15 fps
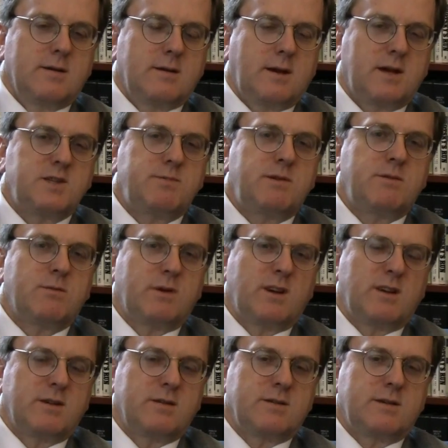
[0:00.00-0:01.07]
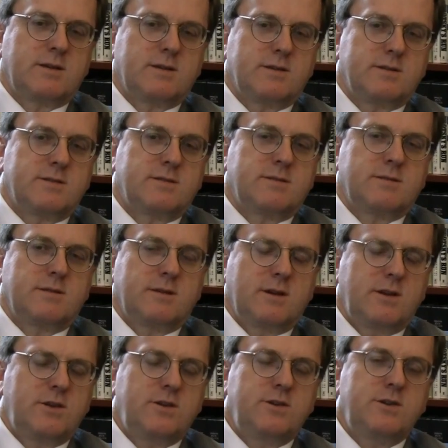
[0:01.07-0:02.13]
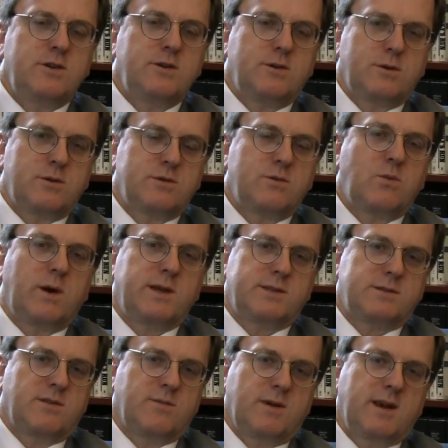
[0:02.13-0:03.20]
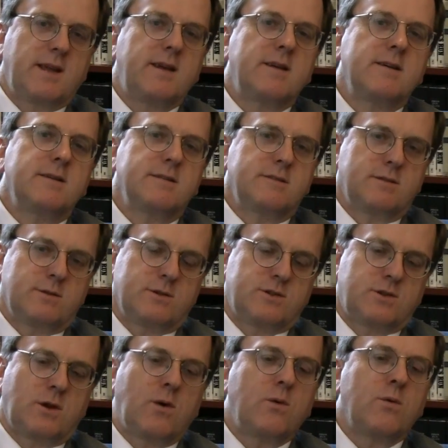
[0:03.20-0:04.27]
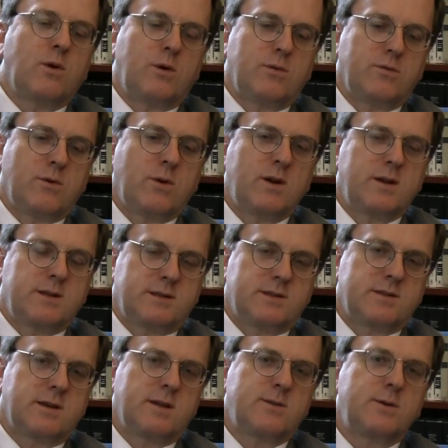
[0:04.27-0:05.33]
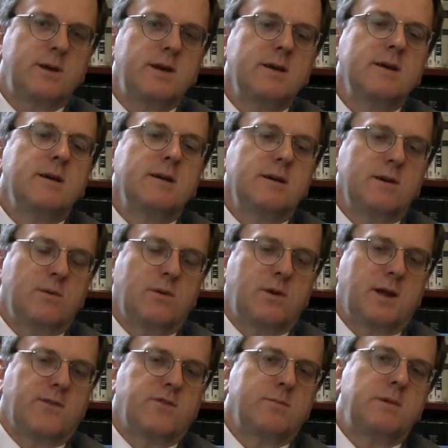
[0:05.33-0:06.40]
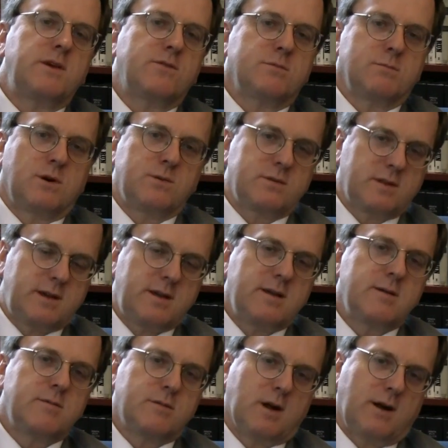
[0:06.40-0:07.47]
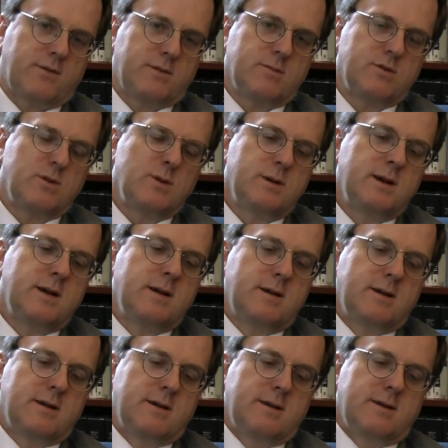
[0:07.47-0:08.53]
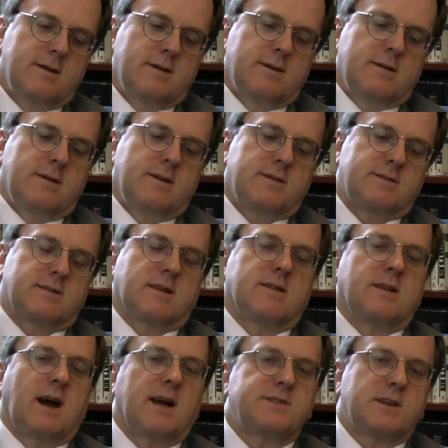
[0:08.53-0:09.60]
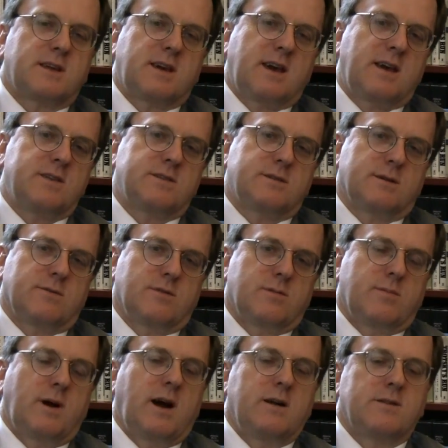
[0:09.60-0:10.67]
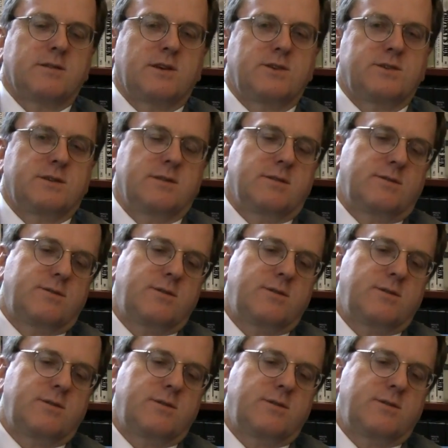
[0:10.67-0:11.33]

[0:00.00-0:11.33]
High-speed rail is a huge waste of money. There is no role for it in this country. It will never be remotely profitable. It's the classic case of a politician